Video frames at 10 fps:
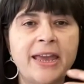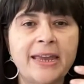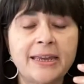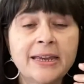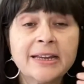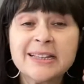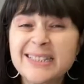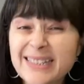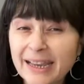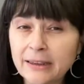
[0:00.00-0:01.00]
a
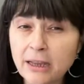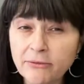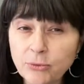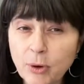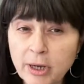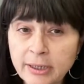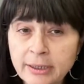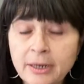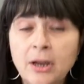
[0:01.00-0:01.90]
sick loved one